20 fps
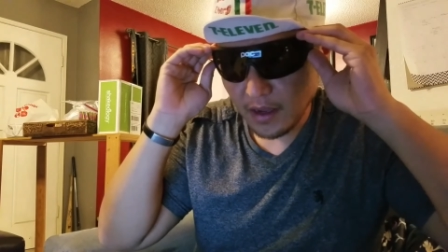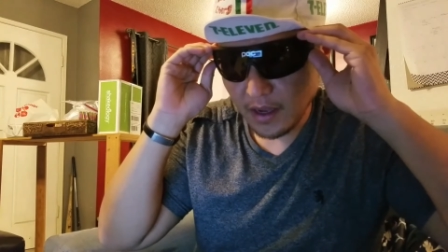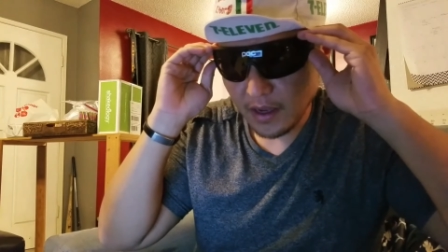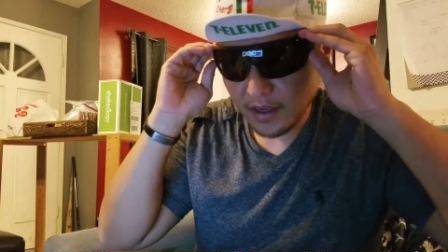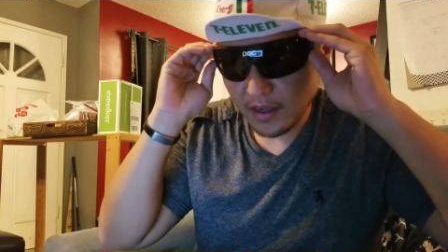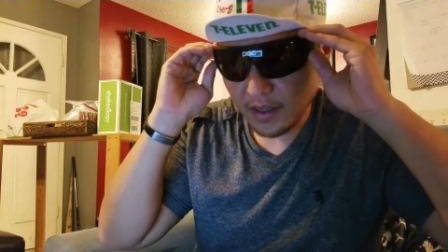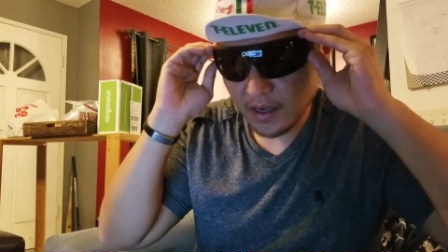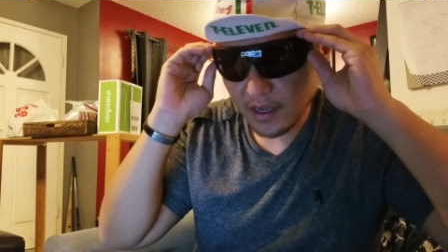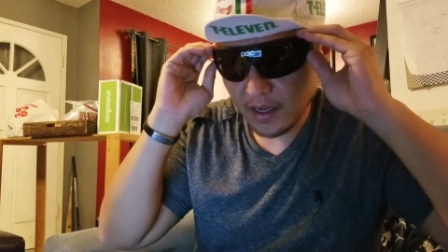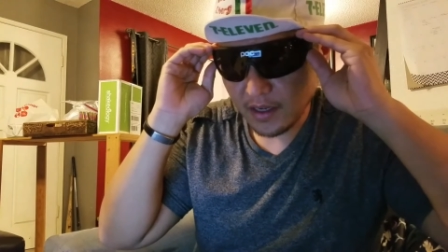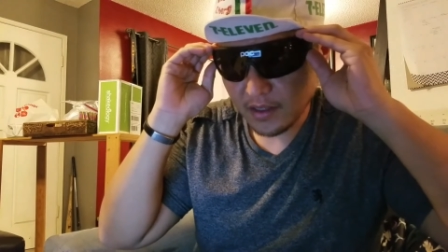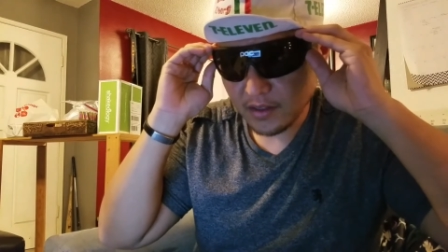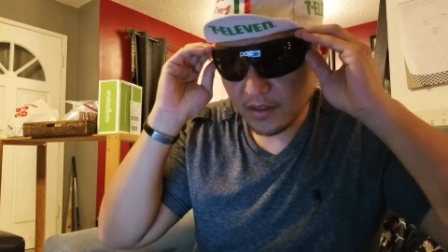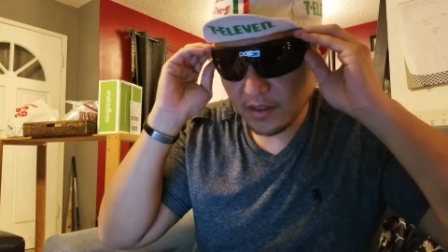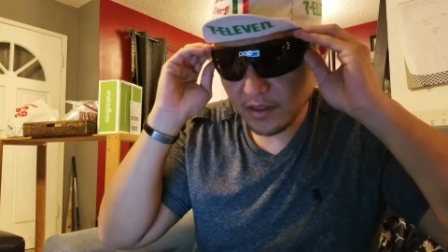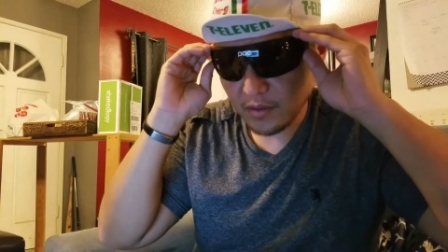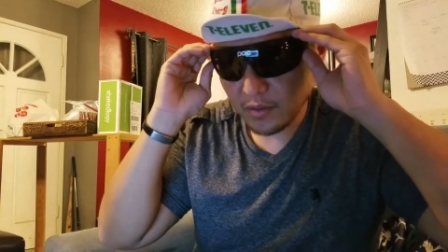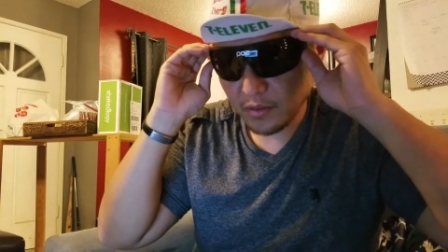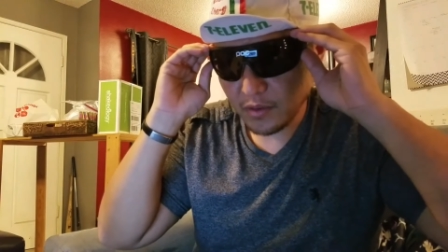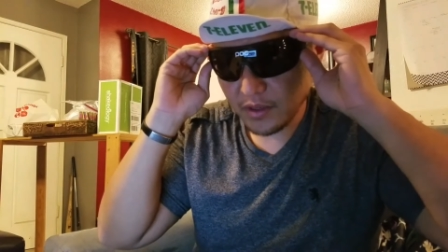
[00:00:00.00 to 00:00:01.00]
I can
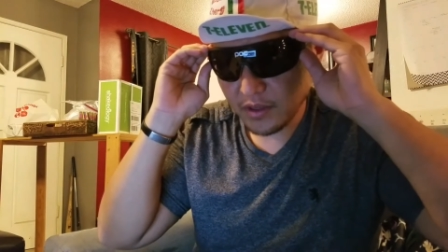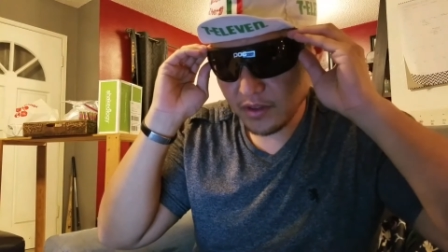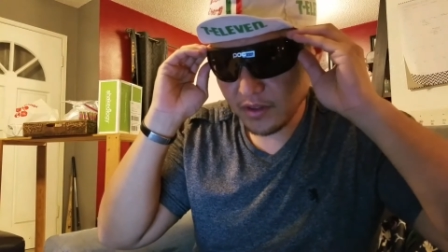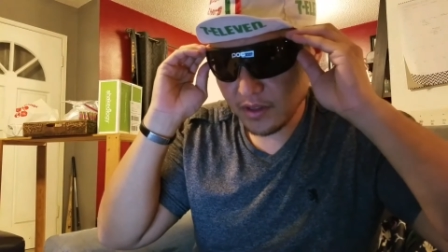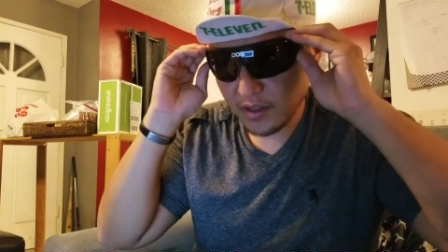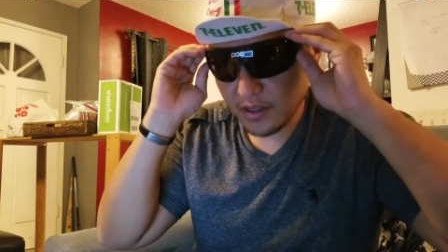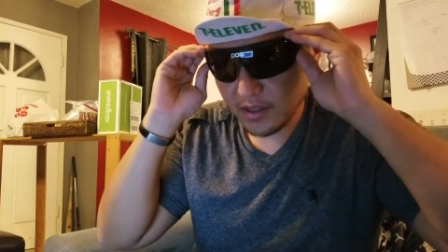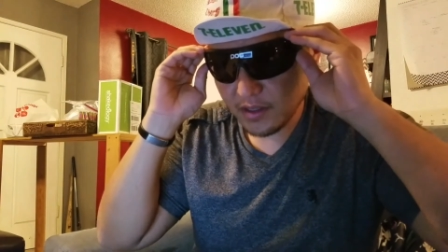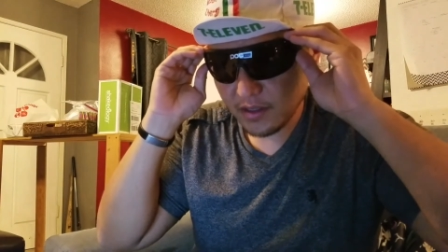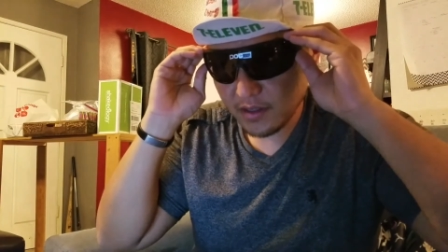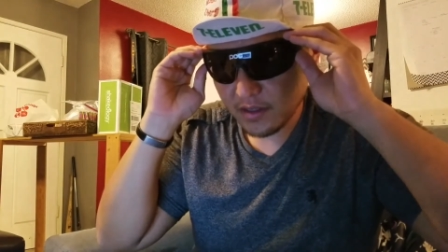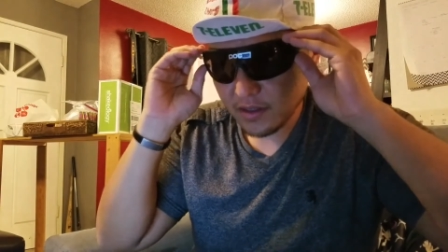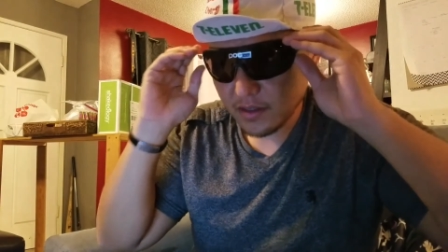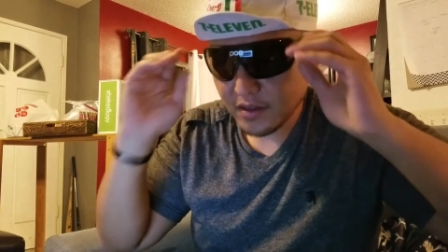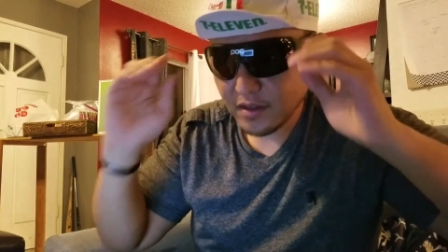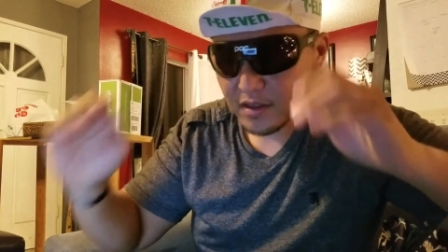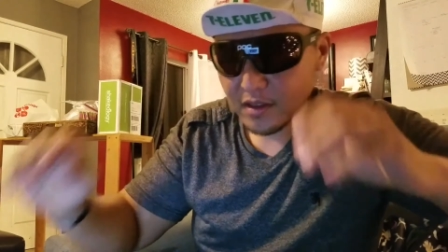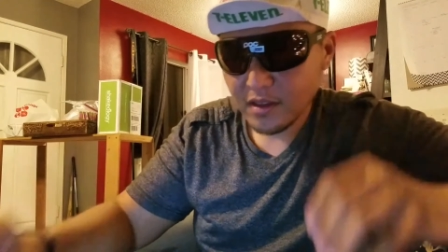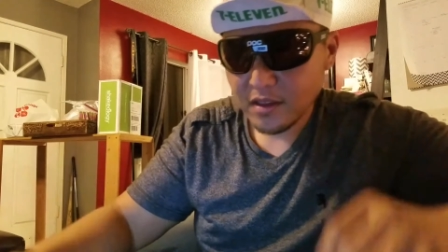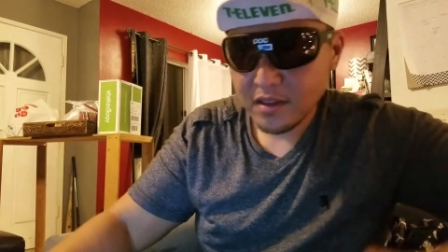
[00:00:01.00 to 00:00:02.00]
actually wear these.
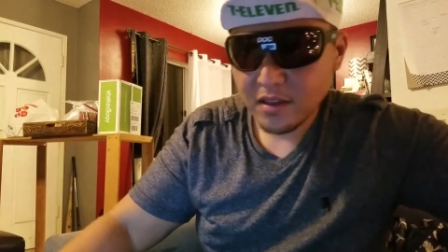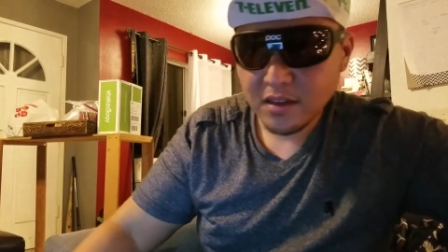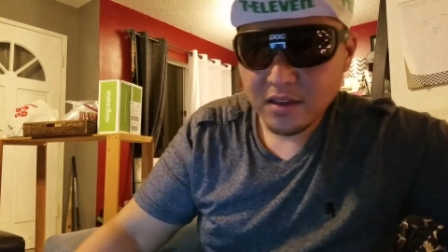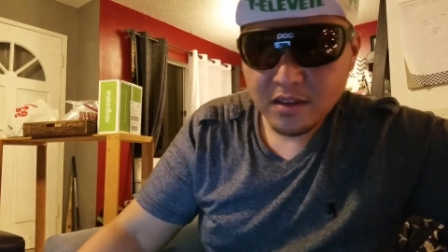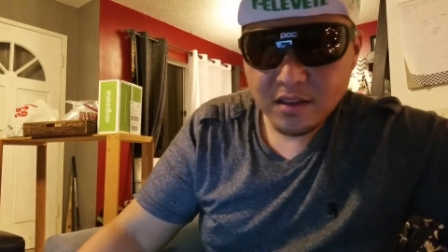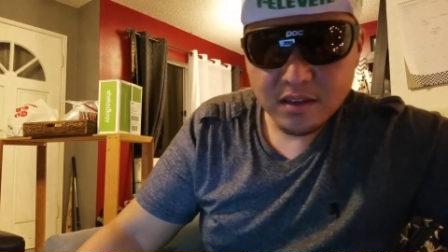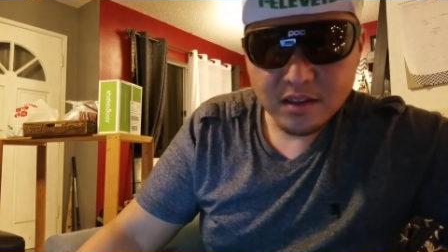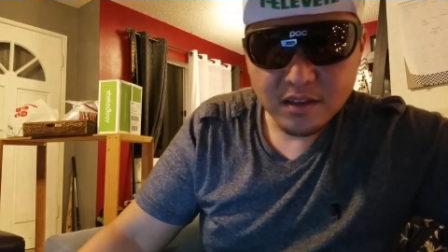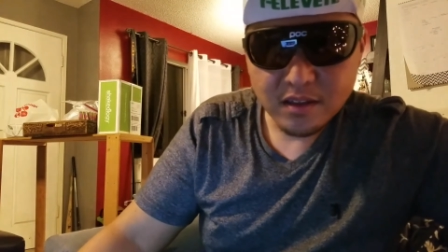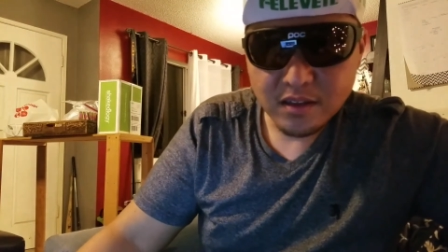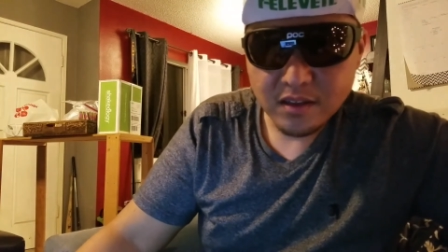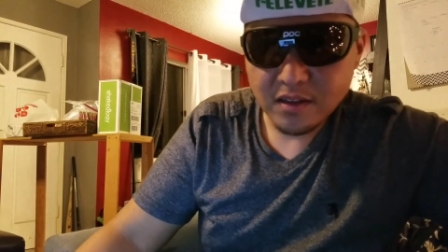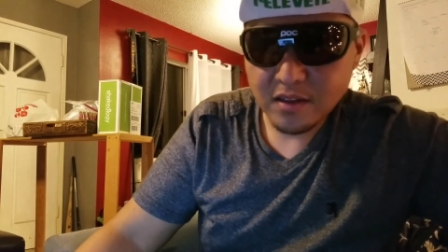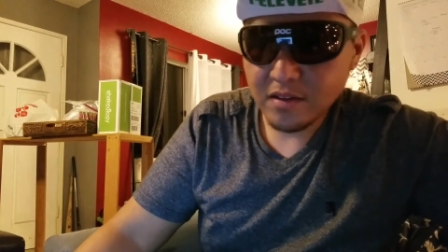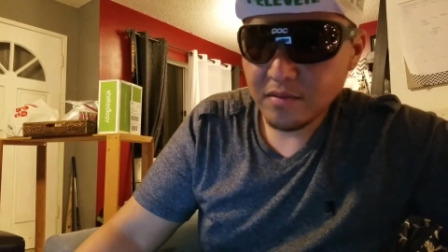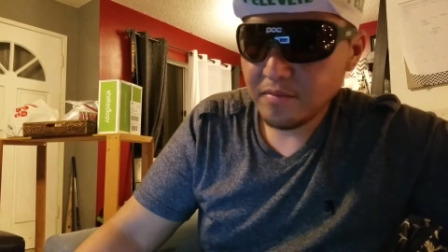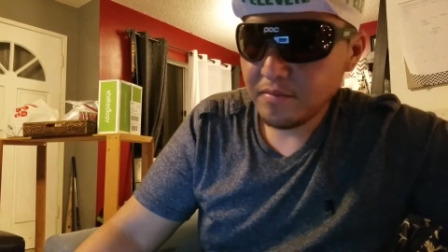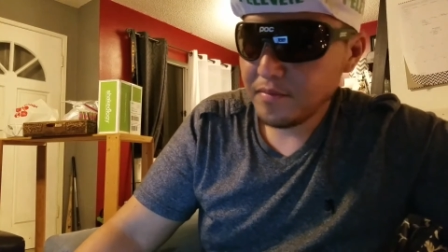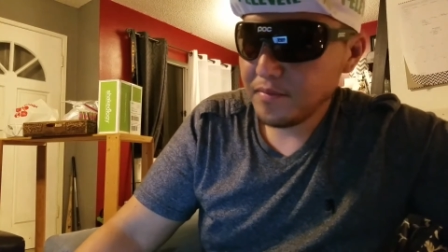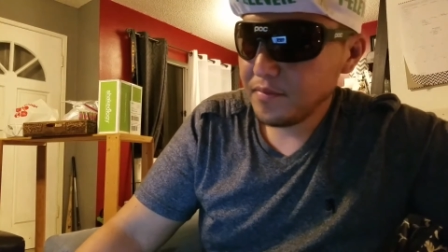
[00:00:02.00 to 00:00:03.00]

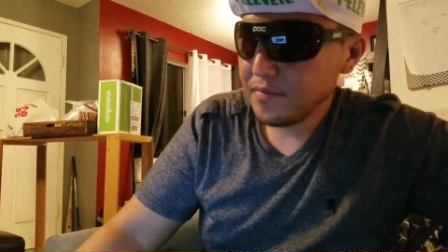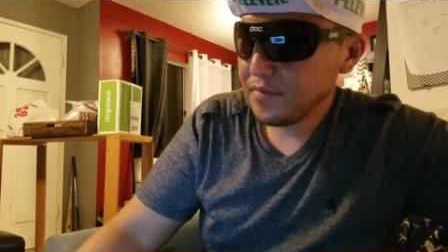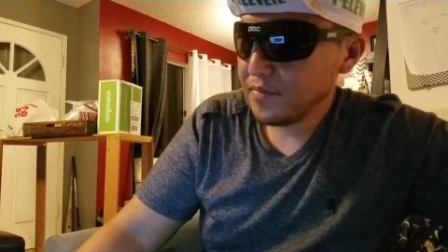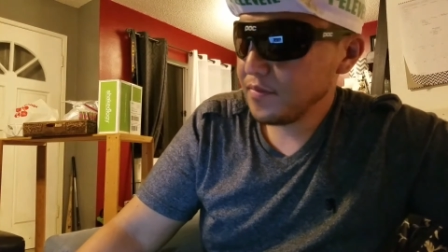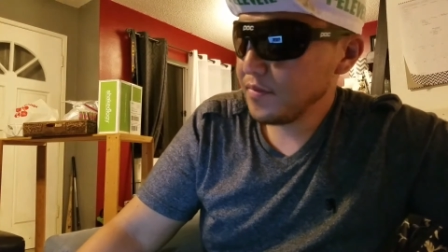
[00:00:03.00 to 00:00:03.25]
Um,